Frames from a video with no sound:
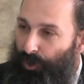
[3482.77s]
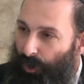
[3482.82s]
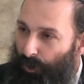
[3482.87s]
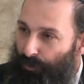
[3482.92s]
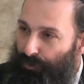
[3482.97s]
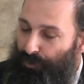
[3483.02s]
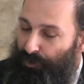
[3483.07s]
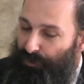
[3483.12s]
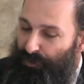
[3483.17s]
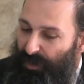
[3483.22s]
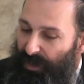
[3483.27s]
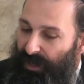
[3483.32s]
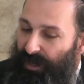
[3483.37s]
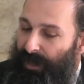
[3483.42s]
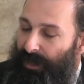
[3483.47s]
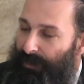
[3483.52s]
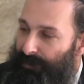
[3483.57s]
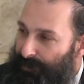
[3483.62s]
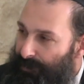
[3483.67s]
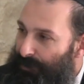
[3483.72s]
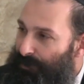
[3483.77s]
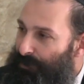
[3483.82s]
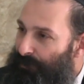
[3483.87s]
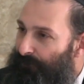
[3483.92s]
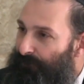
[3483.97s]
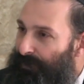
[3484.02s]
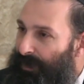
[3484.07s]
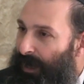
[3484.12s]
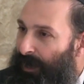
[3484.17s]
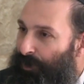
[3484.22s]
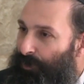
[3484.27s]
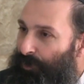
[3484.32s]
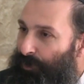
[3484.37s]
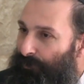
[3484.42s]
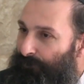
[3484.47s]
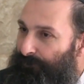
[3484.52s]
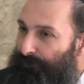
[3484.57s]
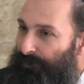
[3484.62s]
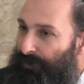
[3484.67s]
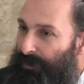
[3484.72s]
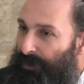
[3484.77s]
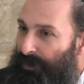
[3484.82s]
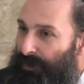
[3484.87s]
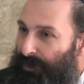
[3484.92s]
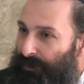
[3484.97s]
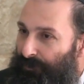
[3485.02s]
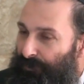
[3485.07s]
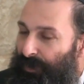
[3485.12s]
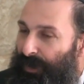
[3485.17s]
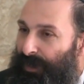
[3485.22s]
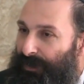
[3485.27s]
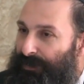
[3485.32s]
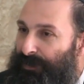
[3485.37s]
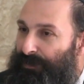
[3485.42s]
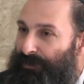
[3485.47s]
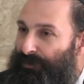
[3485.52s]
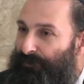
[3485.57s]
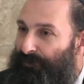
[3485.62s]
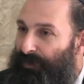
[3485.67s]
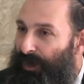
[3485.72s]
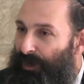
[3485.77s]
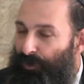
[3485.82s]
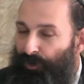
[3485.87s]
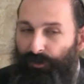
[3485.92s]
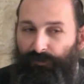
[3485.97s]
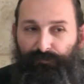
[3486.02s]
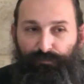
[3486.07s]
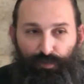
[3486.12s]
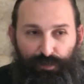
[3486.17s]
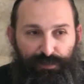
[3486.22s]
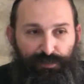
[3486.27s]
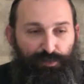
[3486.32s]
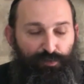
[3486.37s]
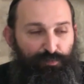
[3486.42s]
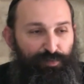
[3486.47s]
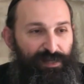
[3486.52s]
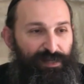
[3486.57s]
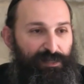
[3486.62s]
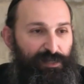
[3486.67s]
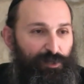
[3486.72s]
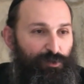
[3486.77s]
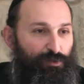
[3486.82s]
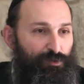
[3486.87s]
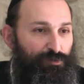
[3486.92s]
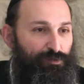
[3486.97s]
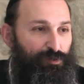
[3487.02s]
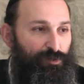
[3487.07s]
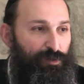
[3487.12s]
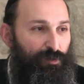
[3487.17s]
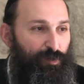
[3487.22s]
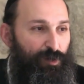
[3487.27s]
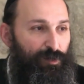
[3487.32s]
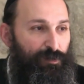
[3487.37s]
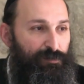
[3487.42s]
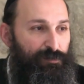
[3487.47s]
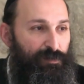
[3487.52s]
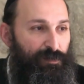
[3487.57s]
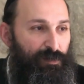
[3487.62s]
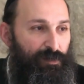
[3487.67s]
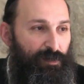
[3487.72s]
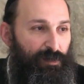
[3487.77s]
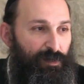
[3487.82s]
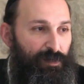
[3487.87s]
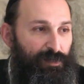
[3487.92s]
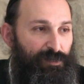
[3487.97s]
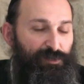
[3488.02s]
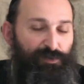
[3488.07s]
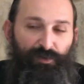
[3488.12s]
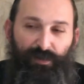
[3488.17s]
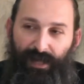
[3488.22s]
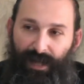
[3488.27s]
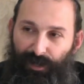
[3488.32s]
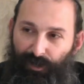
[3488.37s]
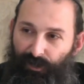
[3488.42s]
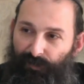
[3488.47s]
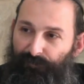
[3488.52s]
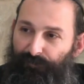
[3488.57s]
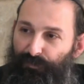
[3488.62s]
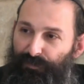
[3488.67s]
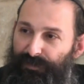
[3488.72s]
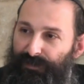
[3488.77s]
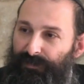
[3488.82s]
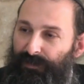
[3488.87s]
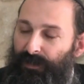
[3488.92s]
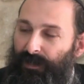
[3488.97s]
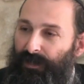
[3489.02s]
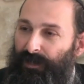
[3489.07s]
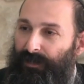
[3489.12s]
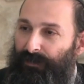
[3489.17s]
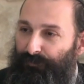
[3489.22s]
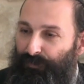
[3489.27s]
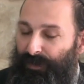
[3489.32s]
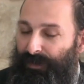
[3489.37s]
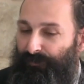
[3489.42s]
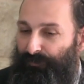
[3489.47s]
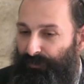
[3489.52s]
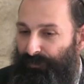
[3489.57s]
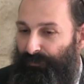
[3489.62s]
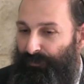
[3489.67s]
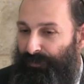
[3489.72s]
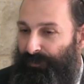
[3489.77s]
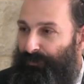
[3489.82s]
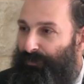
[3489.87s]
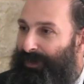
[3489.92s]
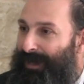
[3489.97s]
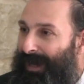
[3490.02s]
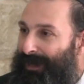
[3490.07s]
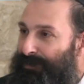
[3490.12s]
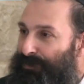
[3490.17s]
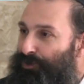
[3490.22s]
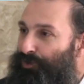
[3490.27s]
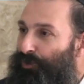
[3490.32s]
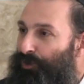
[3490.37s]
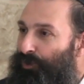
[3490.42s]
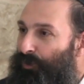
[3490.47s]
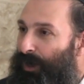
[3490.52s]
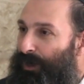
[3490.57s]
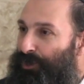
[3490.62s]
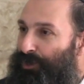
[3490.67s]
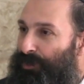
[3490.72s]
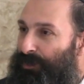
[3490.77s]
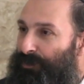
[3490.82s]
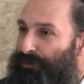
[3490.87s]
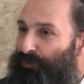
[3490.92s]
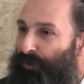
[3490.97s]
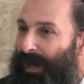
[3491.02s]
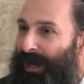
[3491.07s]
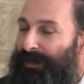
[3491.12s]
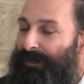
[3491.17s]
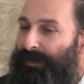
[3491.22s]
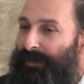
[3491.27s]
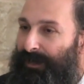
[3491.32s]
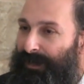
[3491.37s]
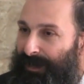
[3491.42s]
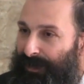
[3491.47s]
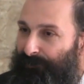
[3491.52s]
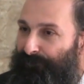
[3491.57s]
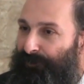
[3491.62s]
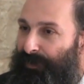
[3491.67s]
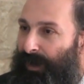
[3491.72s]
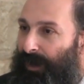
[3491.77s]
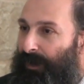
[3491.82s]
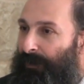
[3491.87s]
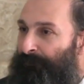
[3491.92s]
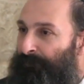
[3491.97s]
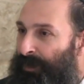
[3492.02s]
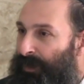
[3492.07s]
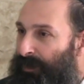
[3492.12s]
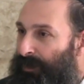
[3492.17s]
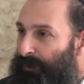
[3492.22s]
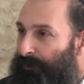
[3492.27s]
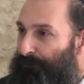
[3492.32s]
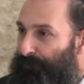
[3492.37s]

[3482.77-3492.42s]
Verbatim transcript: go to the essence of Yaakov. The essence of Yaakov was to bring Tikkun to the world. So Yaakov was, when we asked two questions, why did Rivka